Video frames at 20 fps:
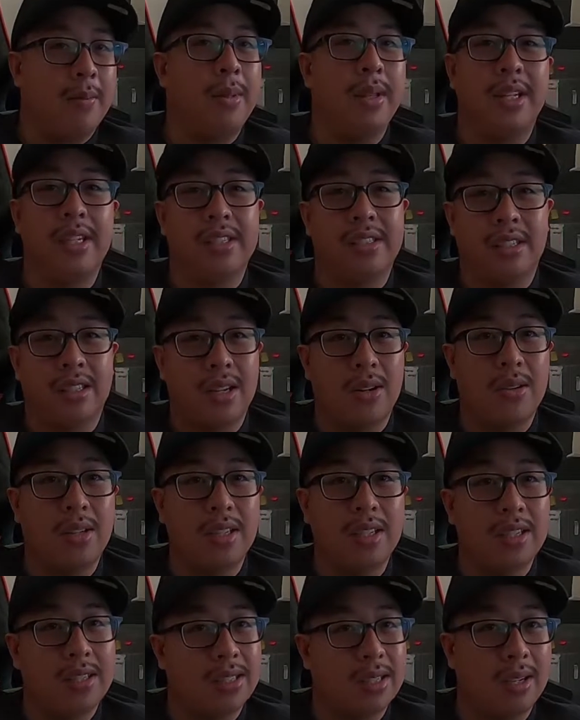ability to
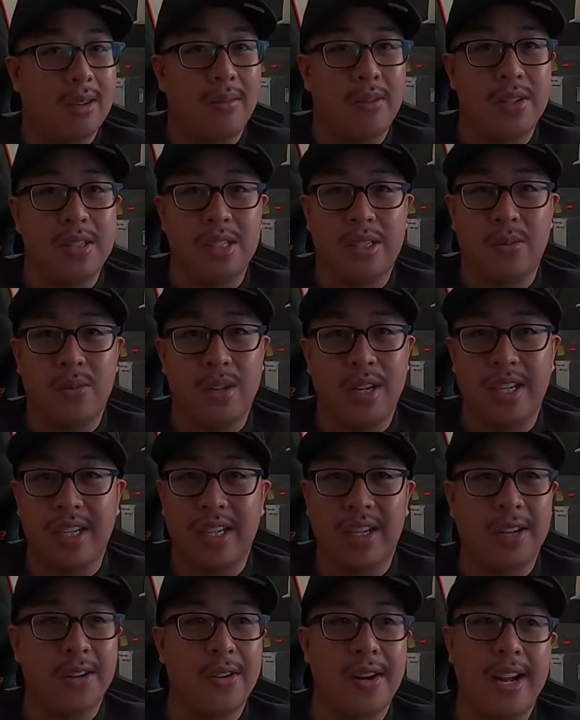lower. So if you just want
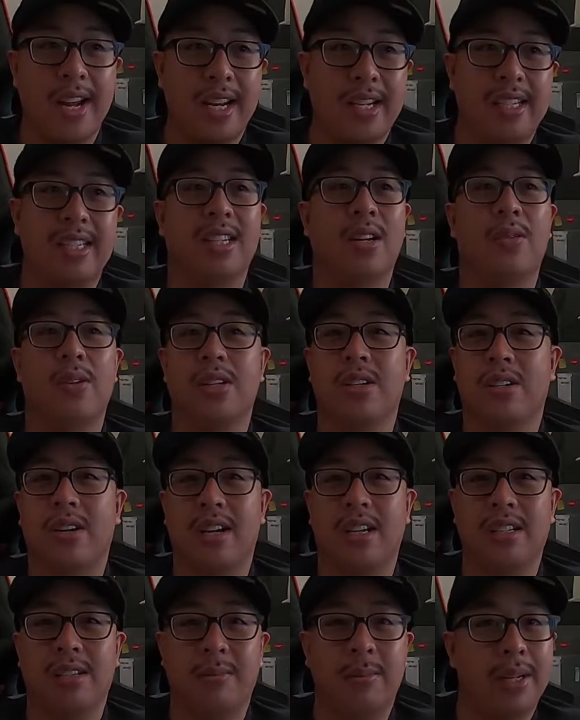to go ahead and lower your
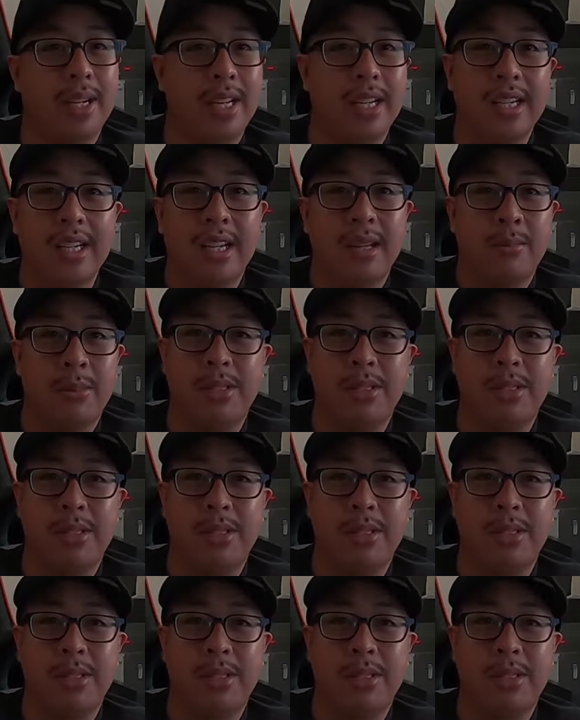car a bit,